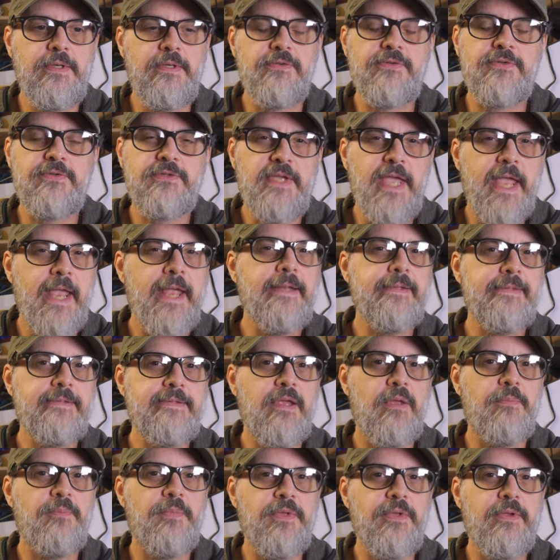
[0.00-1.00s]
scan
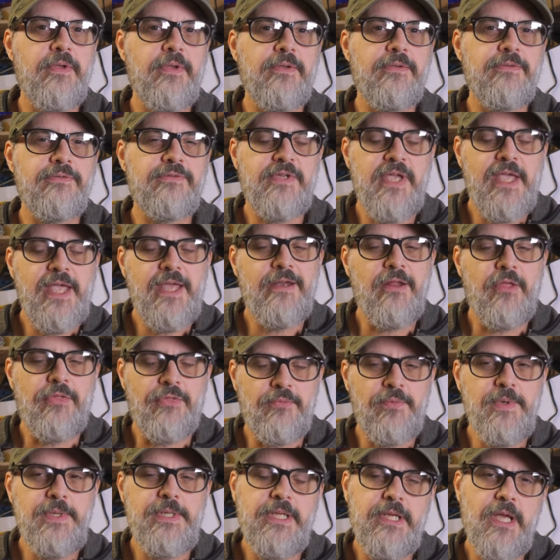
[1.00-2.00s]
something, scan a
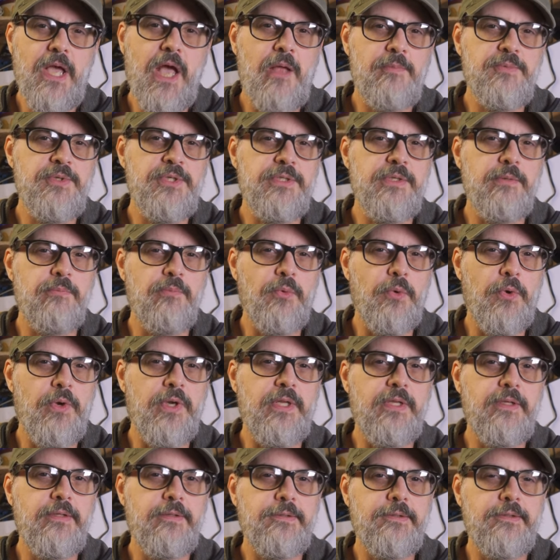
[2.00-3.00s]
3D object and
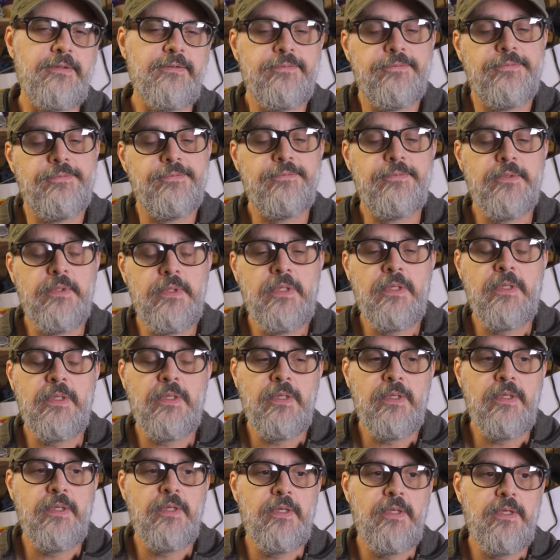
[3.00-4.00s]
print it. It's,
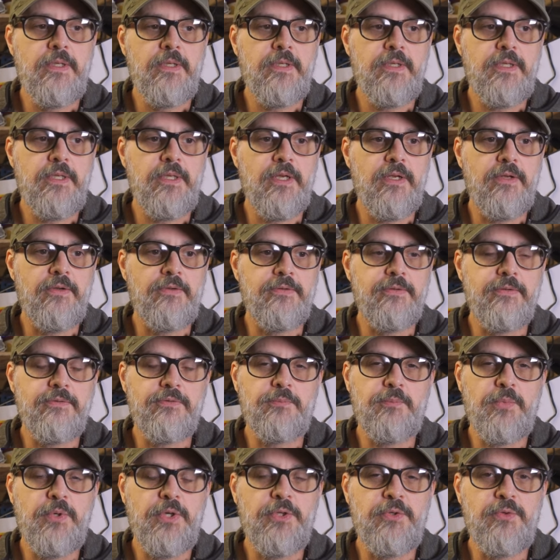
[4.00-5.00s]
you know,
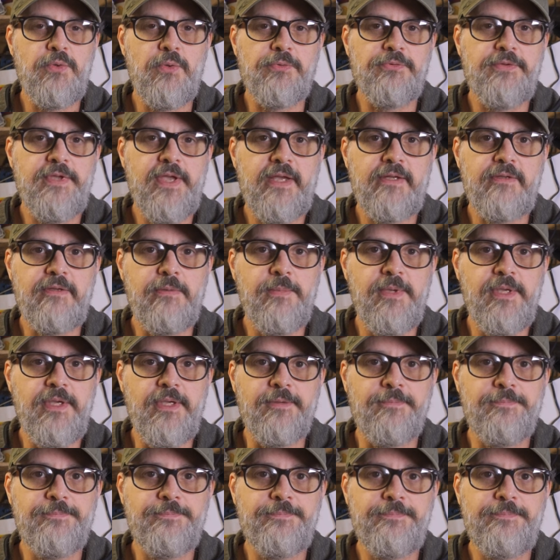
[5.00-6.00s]
it's pretty cool tech to
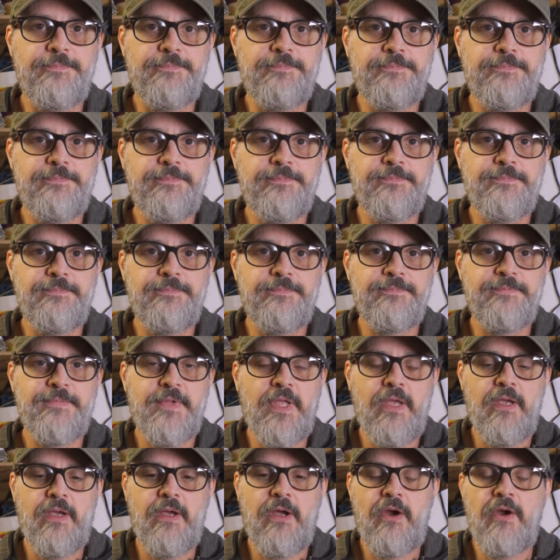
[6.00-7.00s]
me.
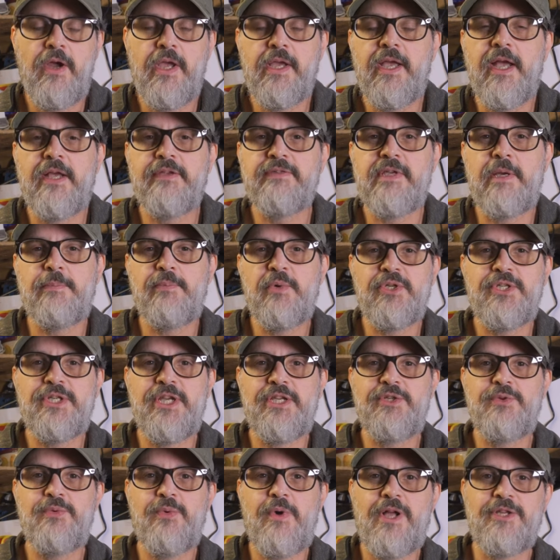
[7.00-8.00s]
All right, guys, I
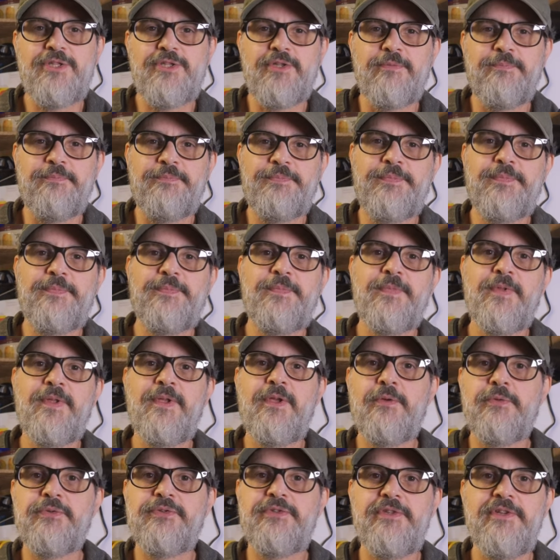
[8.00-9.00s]
appreciate you watching.
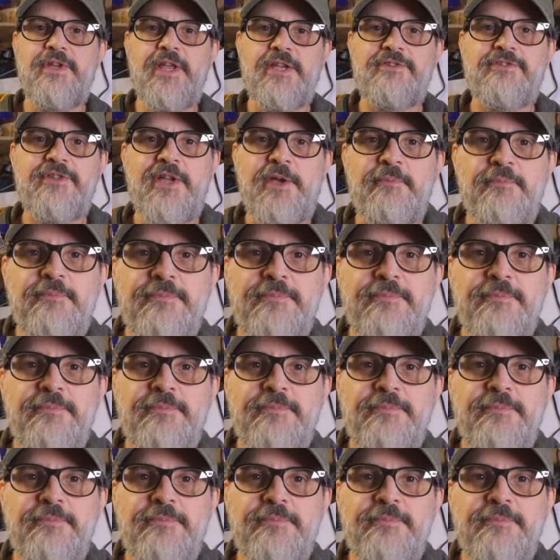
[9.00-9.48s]
See you next time.